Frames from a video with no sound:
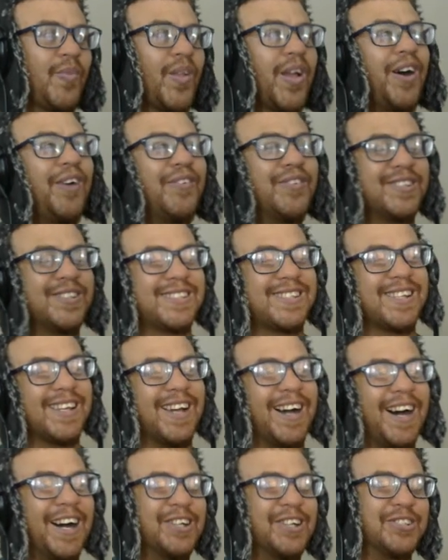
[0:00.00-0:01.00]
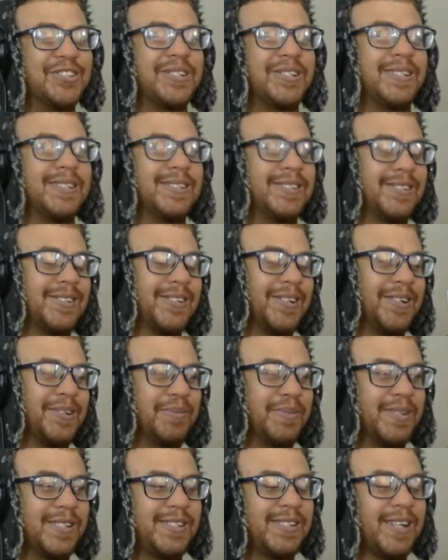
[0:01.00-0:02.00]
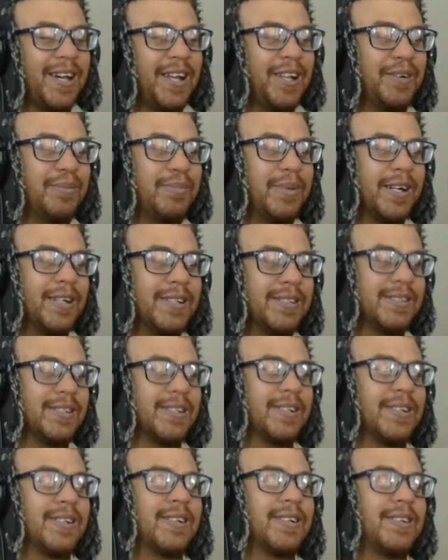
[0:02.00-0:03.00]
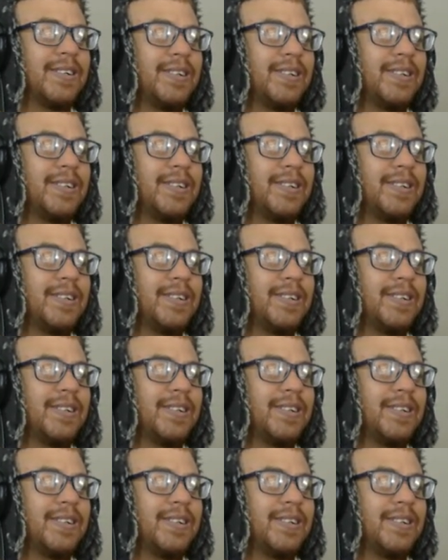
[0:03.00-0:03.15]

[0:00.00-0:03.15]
Obviously, Hanji's gonna be celebrating.